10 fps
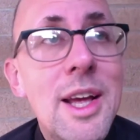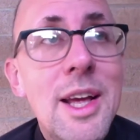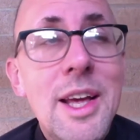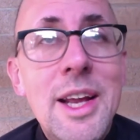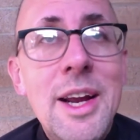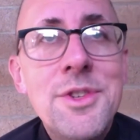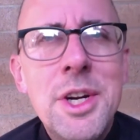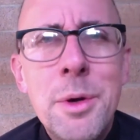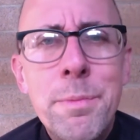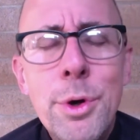And I've
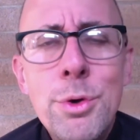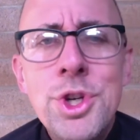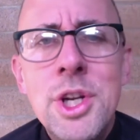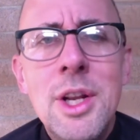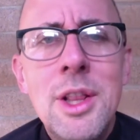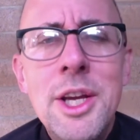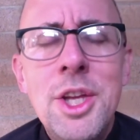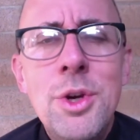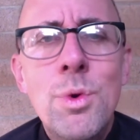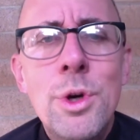said, approach it
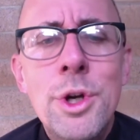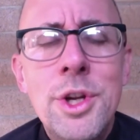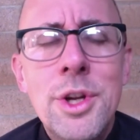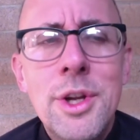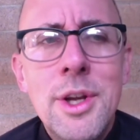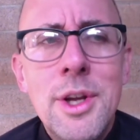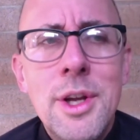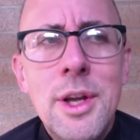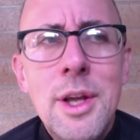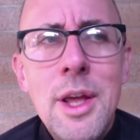like you would
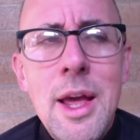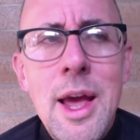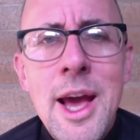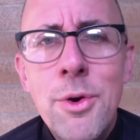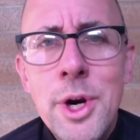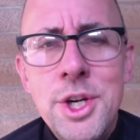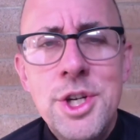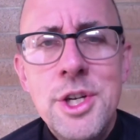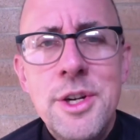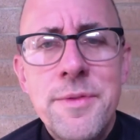
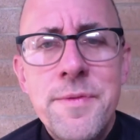adoration.